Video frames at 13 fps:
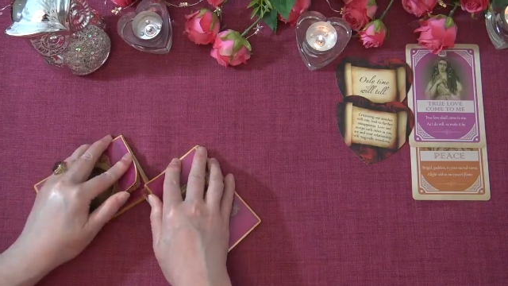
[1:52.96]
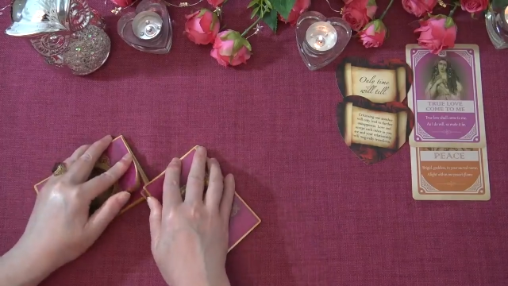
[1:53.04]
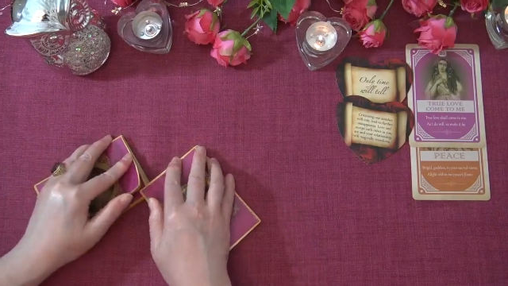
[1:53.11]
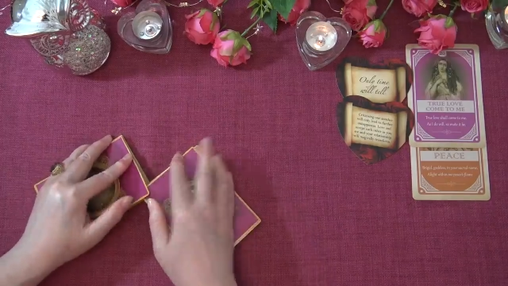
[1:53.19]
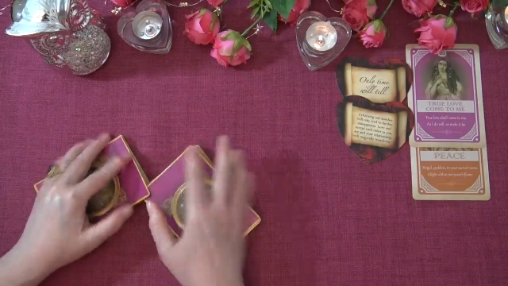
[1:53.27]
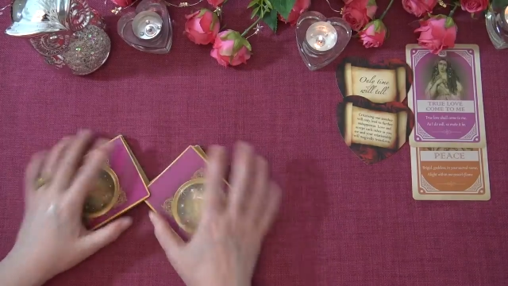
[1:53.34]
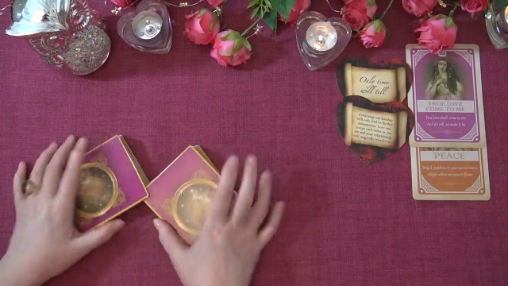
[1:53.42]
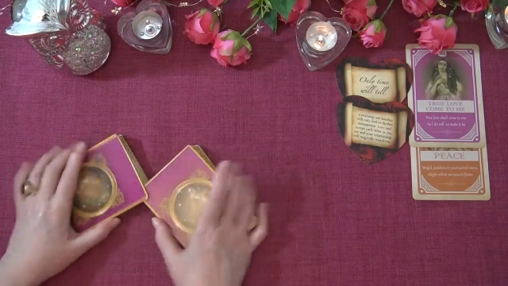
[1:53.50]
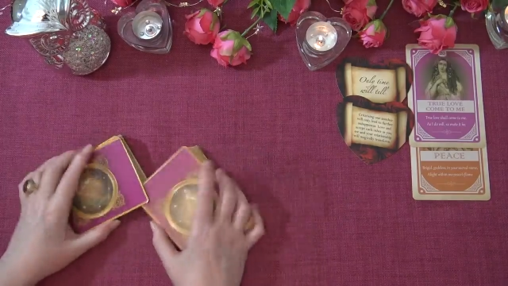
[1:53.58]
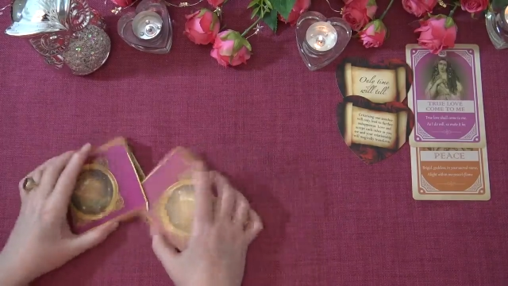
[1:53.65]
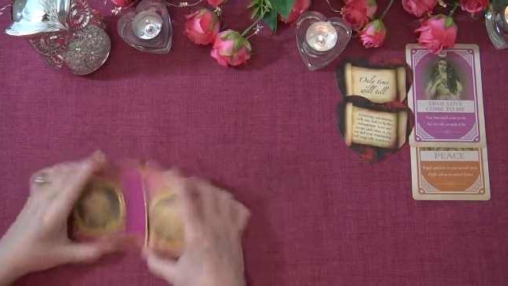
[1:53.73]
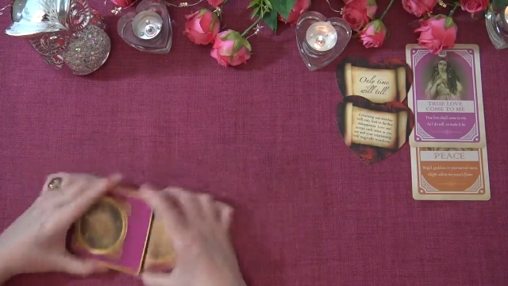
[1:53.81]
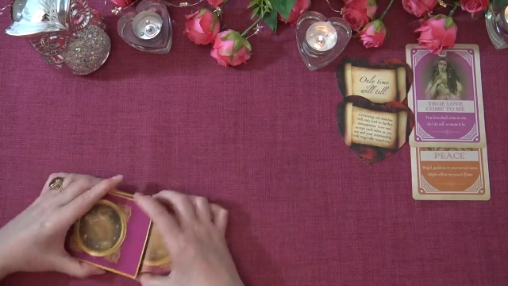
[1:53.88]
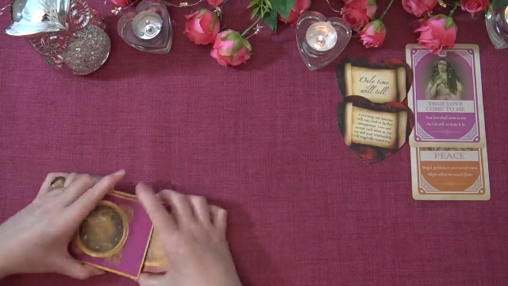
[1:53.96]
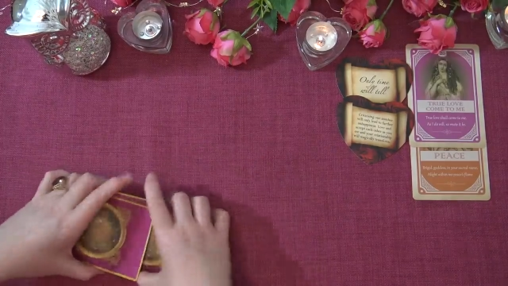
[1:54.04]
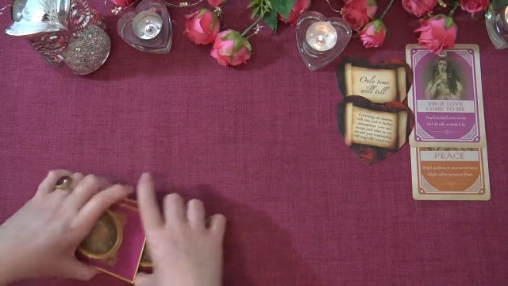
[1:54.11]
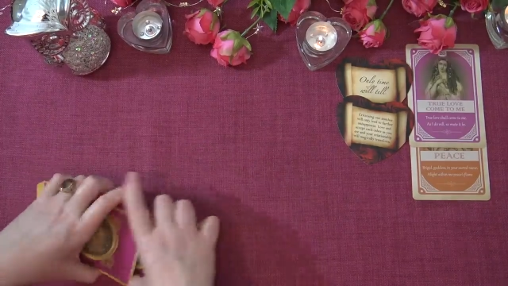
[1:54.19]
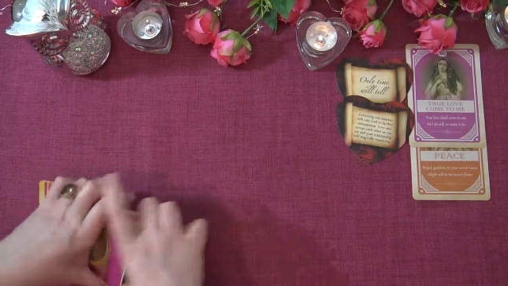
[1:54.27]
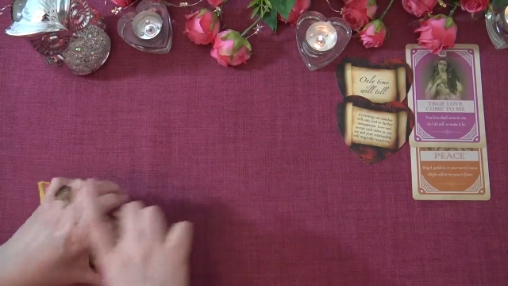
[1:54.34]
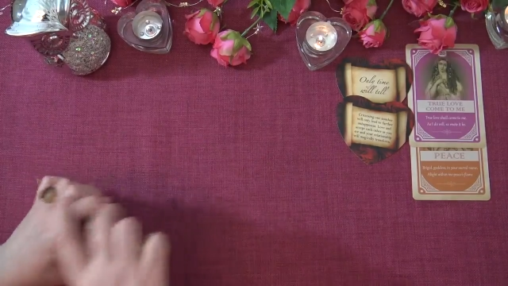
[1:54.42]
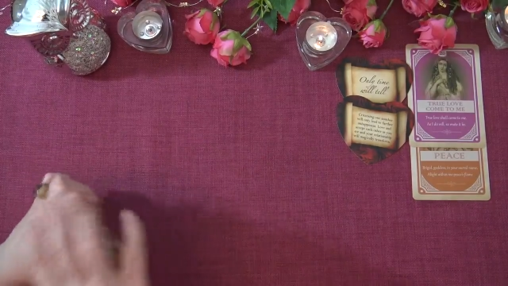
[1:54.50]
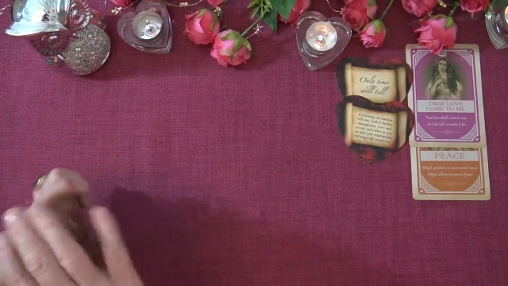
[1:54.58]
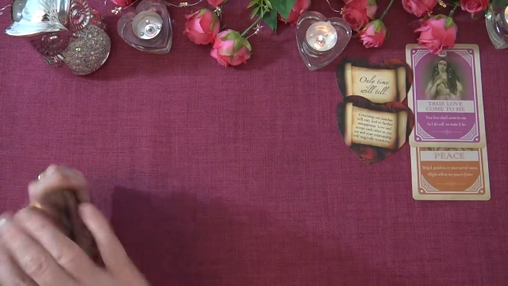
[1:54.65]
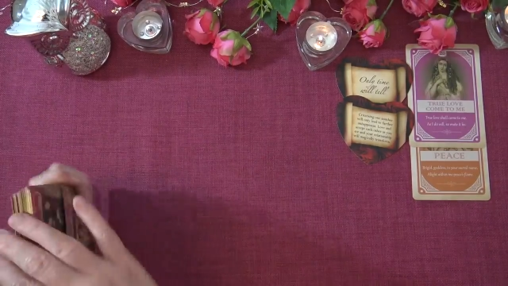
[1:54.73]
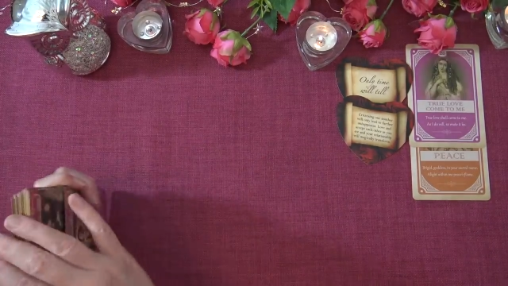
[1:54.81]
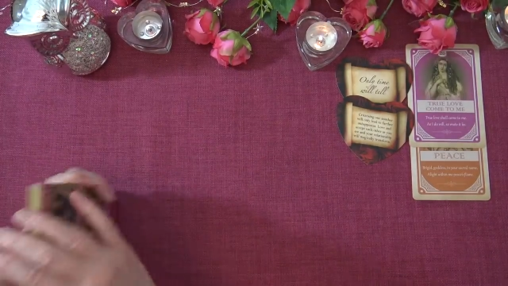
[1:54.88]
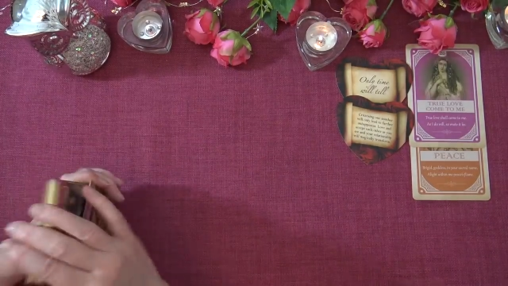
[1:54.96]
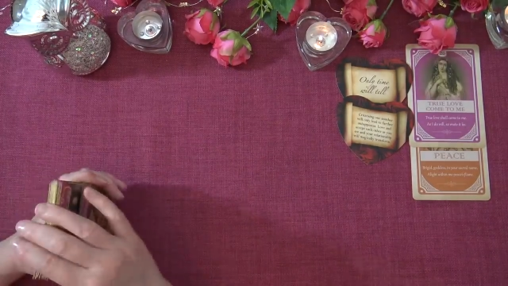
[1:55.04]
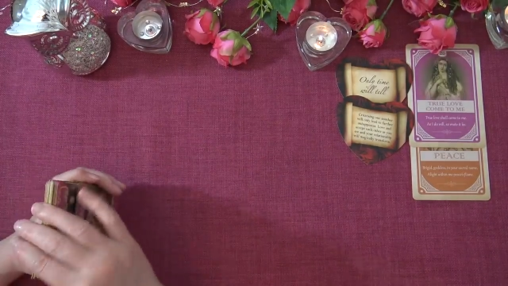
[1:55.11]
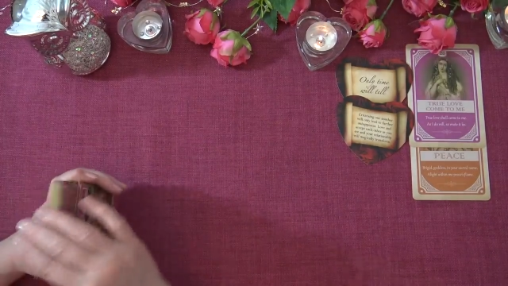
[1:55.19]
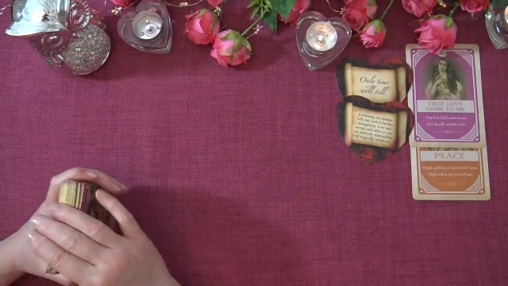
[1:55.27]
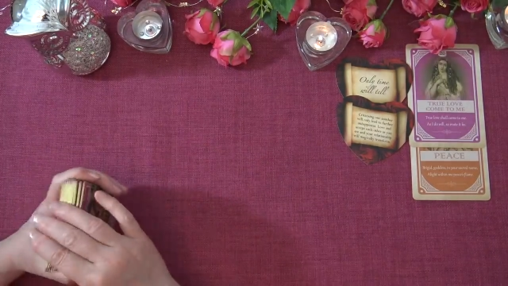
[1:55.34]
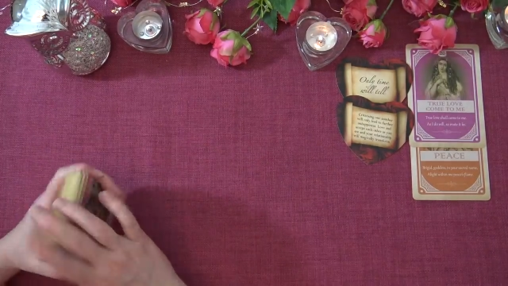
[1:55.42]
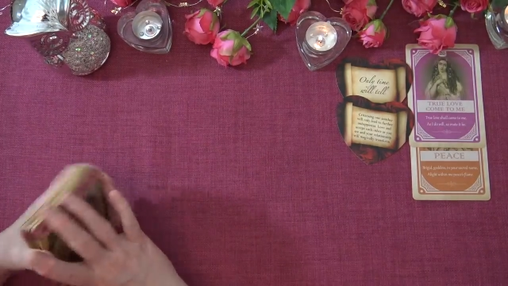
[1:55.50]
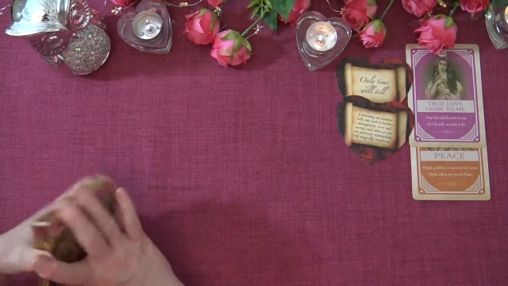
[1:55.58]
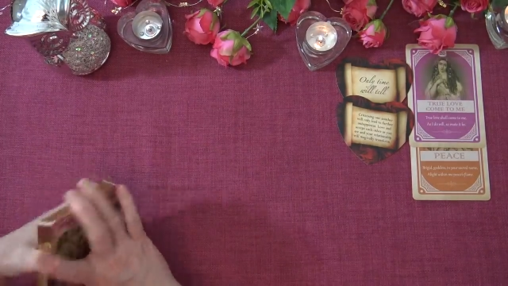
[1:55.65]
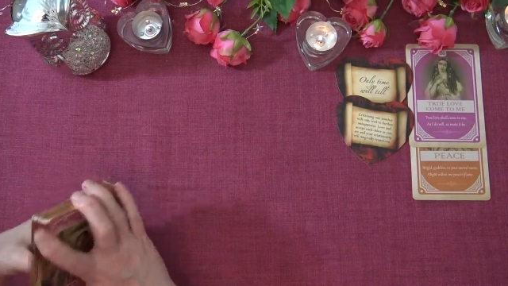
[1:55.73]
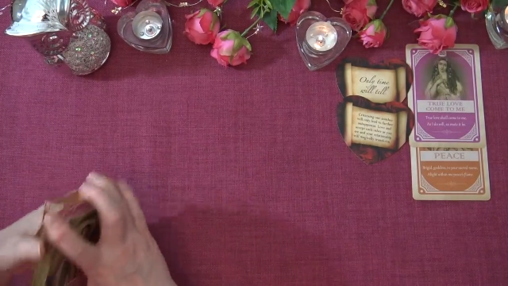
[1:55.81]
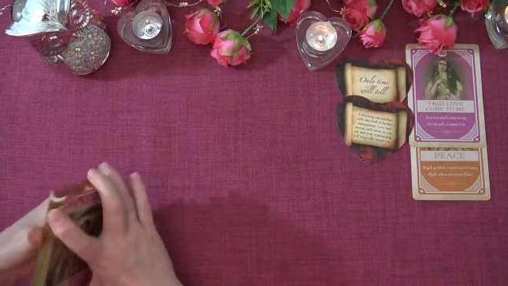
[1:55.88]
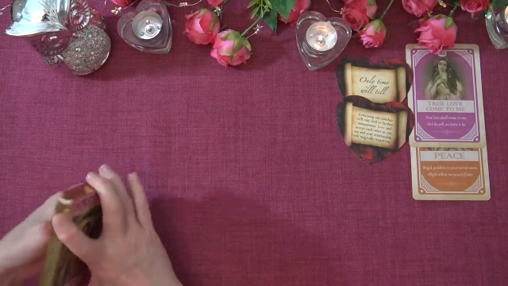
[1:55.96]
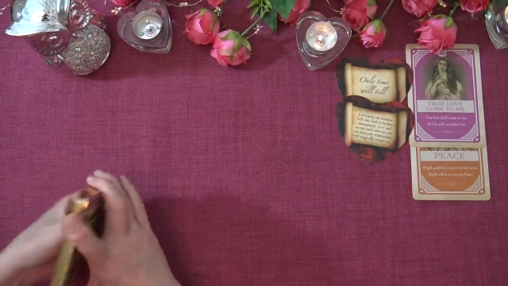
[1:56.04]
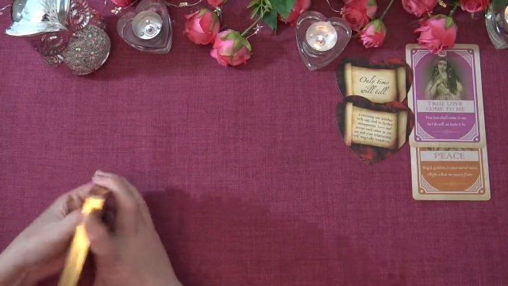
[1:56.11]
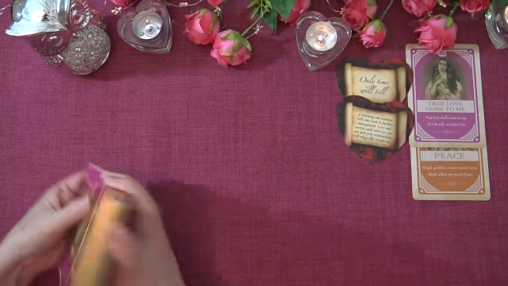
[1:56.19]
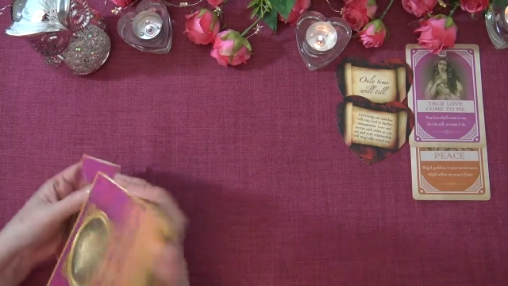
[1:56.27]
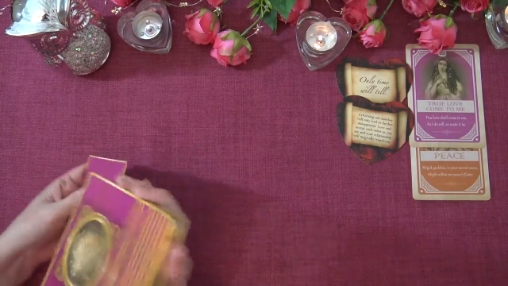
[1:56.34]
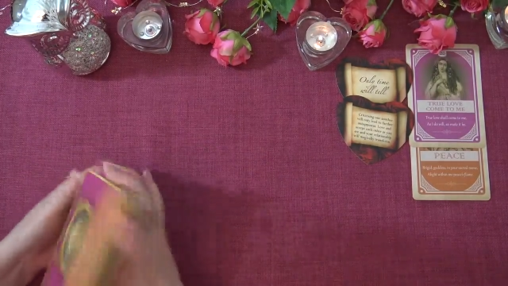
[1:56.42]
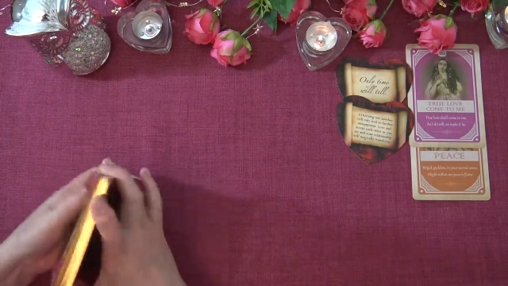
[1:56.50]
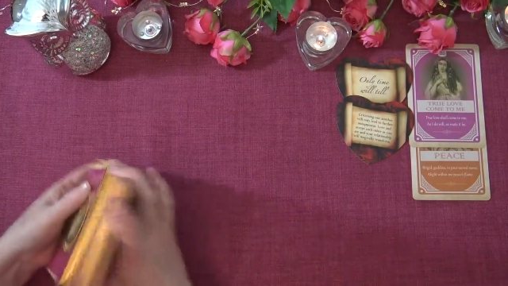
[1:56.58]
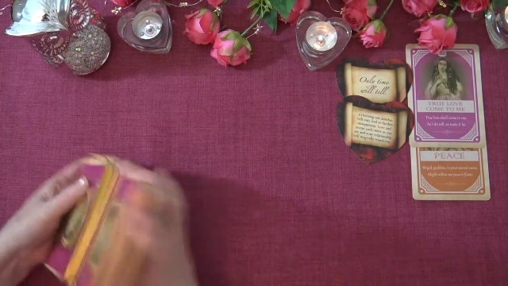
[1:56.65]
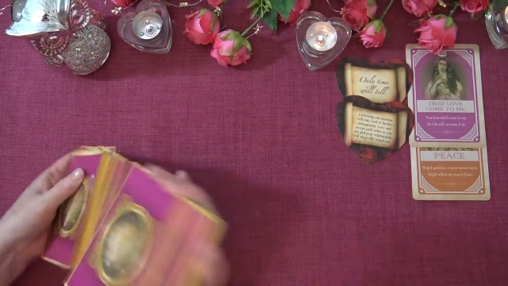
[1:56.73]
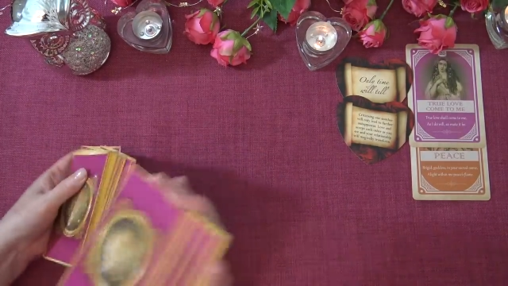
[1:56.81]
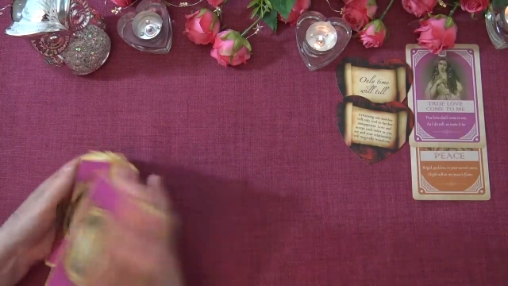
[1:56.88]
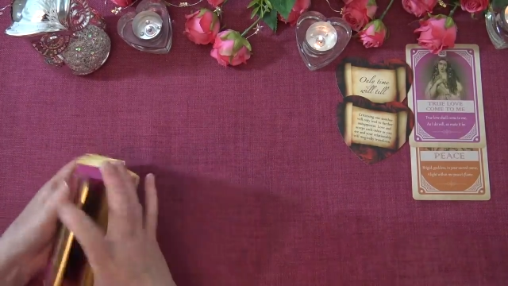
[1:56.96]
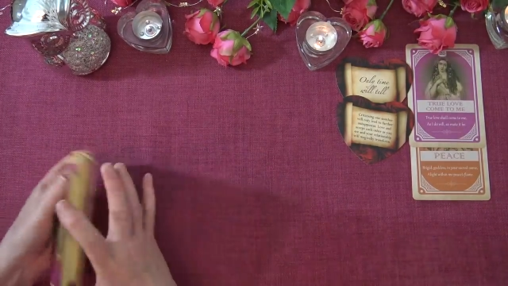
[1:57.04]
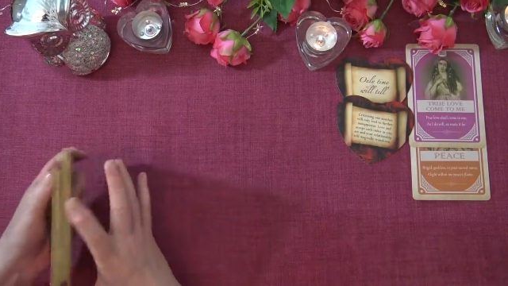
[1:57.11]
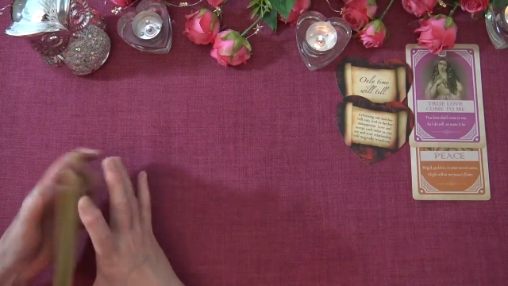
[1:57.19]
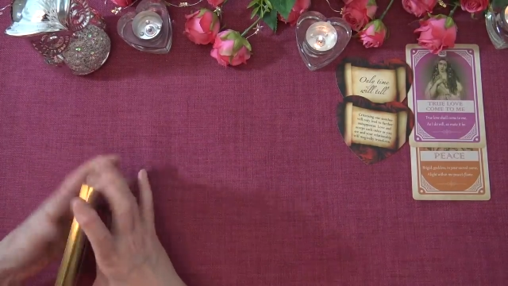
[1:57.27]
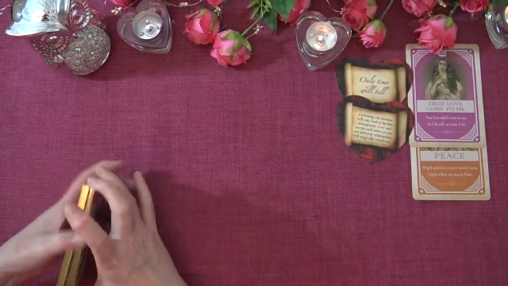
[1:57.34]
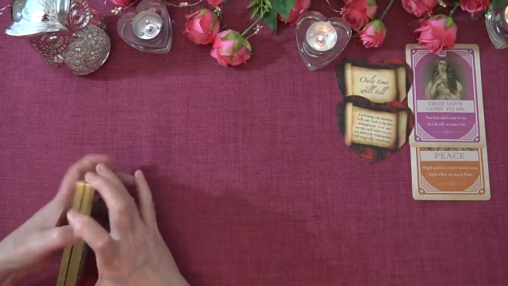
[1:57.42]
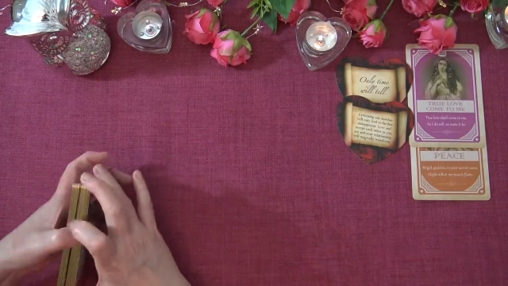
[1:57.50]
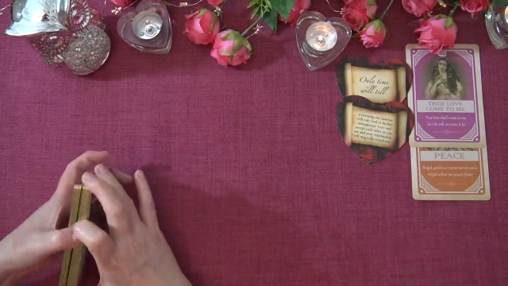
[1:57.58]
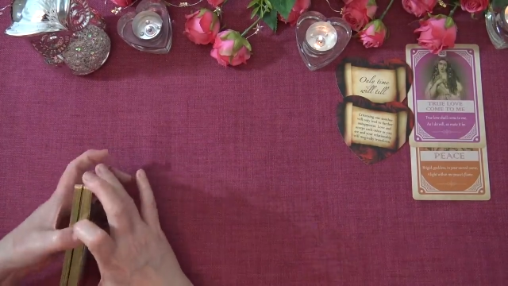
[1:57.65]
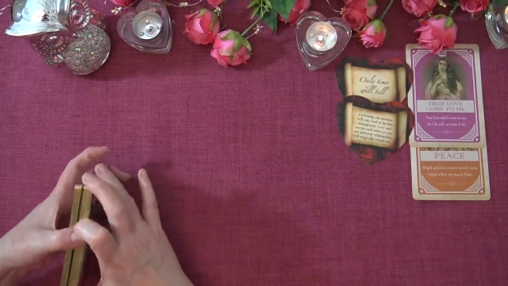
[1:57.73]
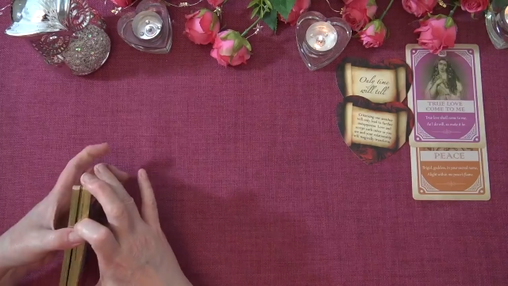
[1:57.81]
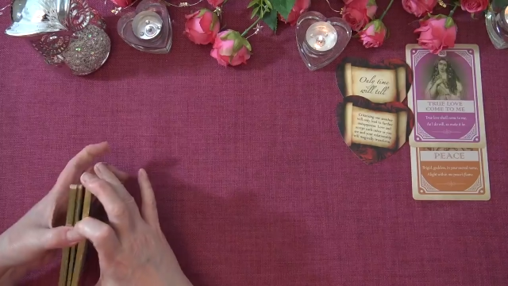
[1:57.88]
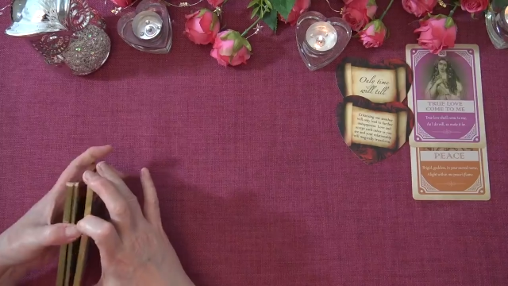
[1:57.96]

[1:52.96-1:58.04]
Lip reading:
[unreadable: no face in view]